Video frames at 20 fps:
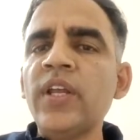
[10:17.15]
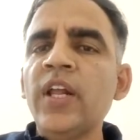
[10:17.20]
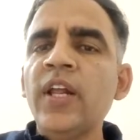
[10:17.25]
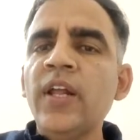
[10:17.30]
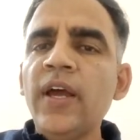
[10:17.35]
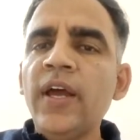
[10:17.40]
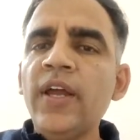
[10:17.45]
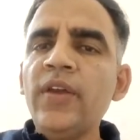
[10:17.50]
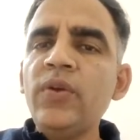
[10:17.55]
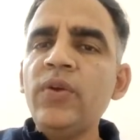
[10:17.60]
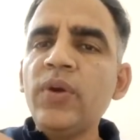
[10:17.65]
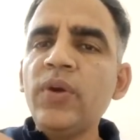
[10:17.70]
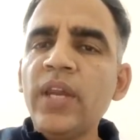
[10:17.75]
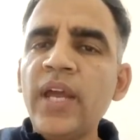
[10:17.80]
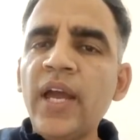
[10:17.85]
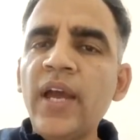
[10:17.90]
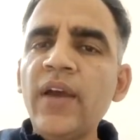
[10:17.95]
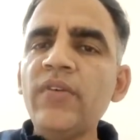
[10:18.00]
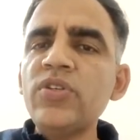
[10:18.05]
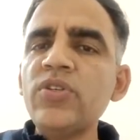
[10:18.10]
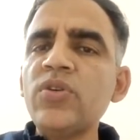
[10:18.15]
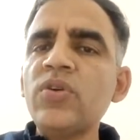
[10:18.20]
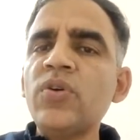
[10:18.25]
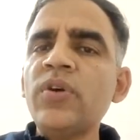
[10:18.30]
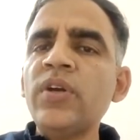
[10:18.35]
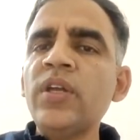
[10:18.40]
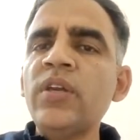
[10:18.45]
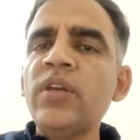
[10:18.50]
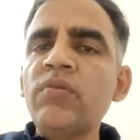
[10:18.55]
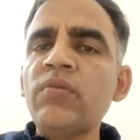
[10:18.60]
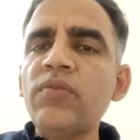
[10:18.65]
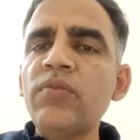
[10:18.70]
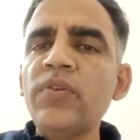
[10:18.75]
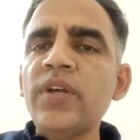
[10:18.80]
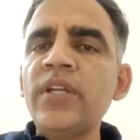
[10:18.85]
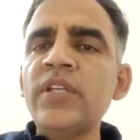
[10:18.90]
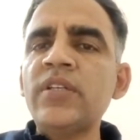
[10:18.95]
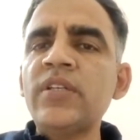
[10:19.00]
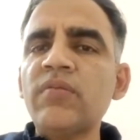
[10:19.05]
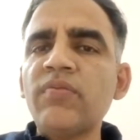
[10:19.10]
and you can have strong
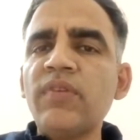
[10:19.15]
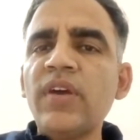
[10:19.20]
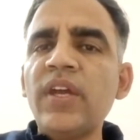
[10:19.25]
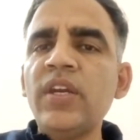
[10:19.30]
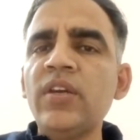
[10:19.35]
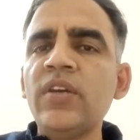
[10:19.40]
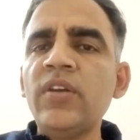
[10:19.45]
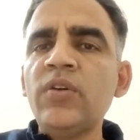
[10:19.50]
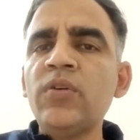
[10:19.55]
influence when